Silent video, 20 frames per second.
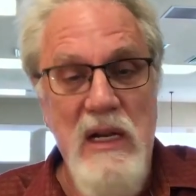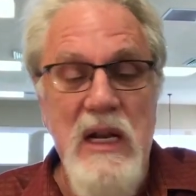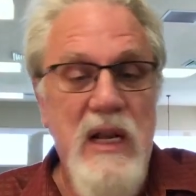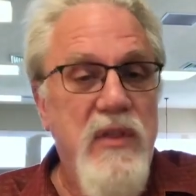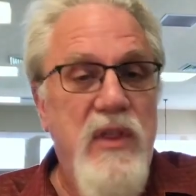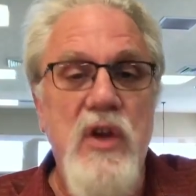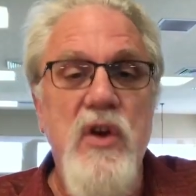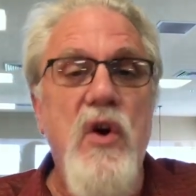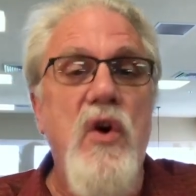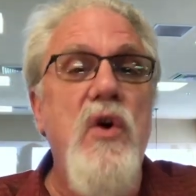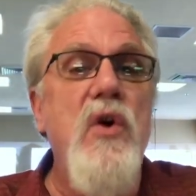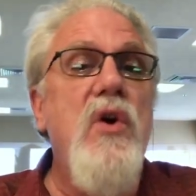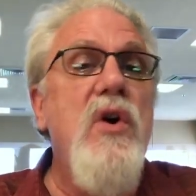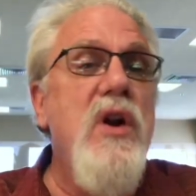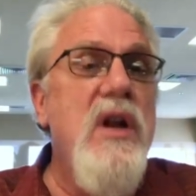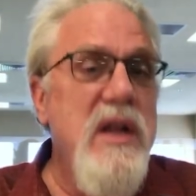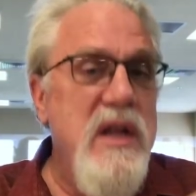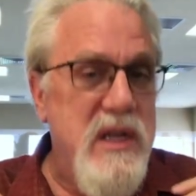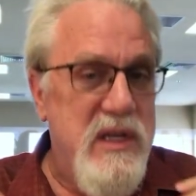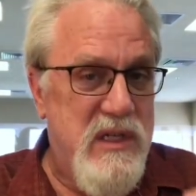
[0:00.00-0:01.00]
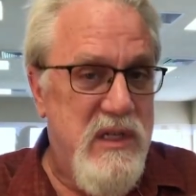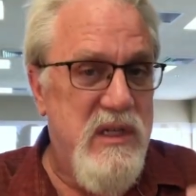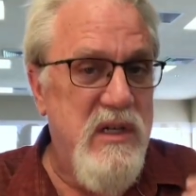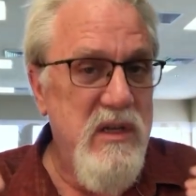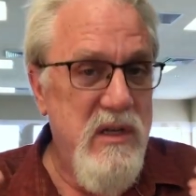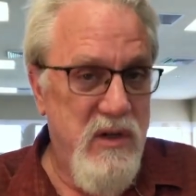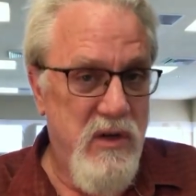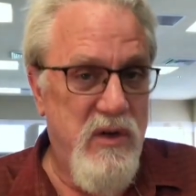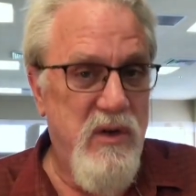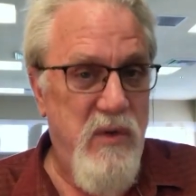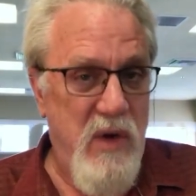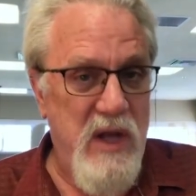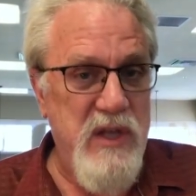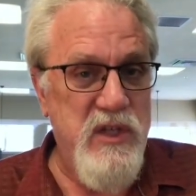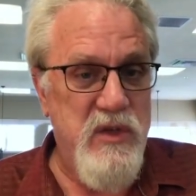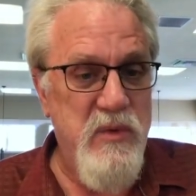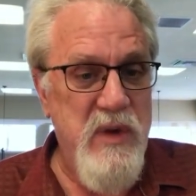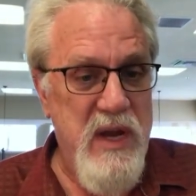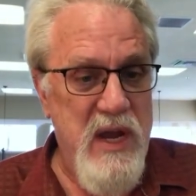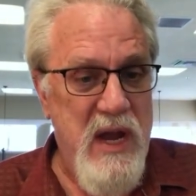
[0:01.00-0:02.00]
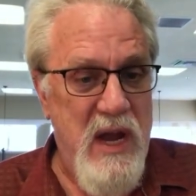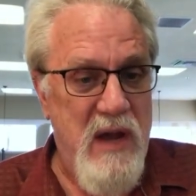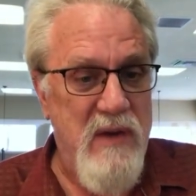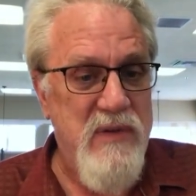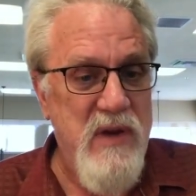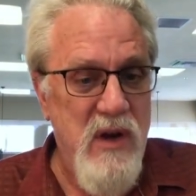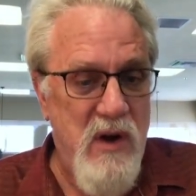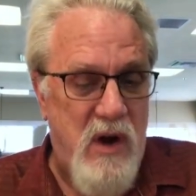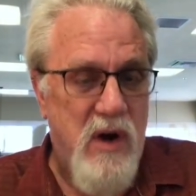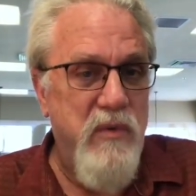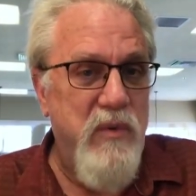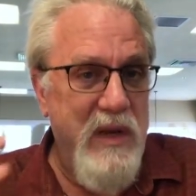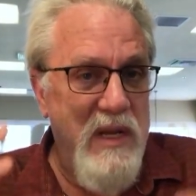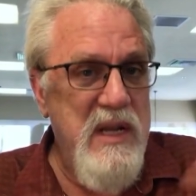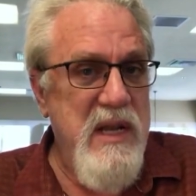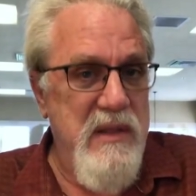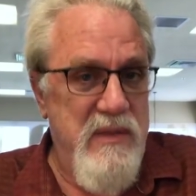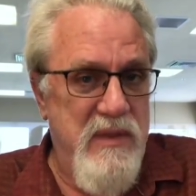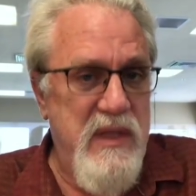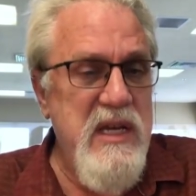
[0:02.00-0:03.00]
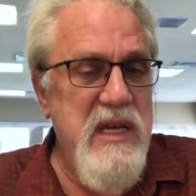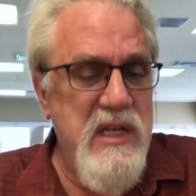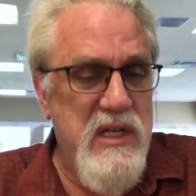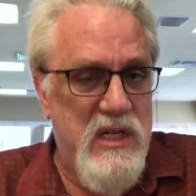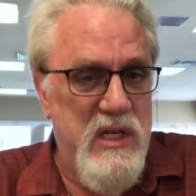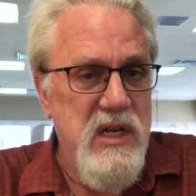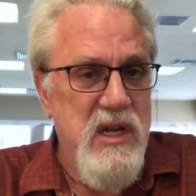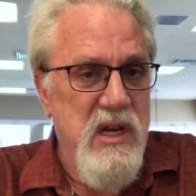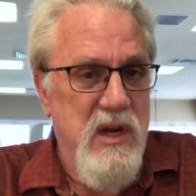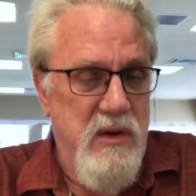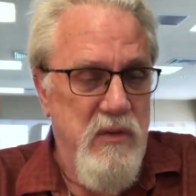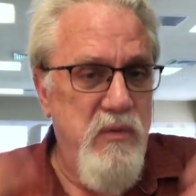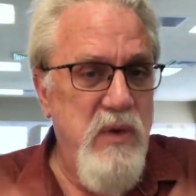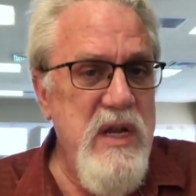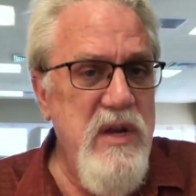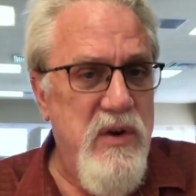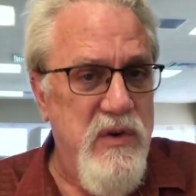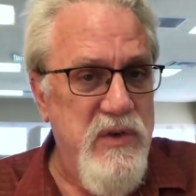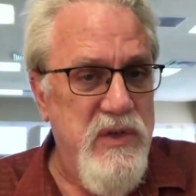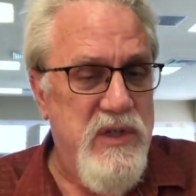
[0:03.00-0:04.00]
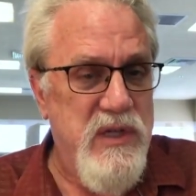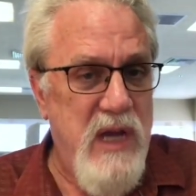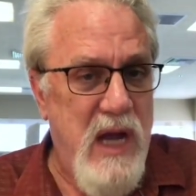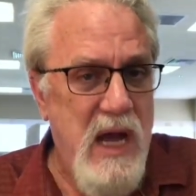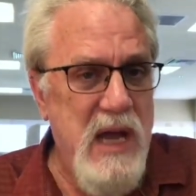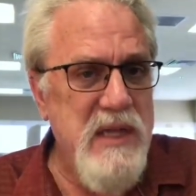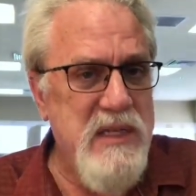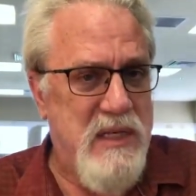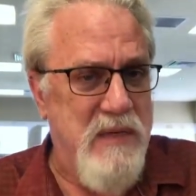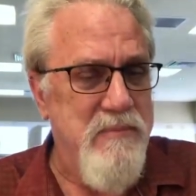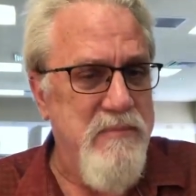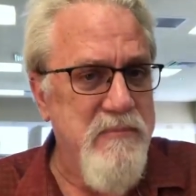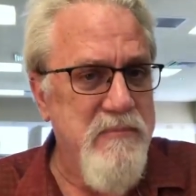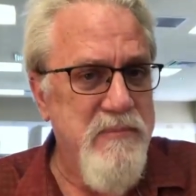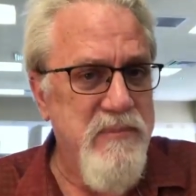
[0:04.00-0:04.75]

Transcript: The earliest Qurans we have are really these readers, Asim.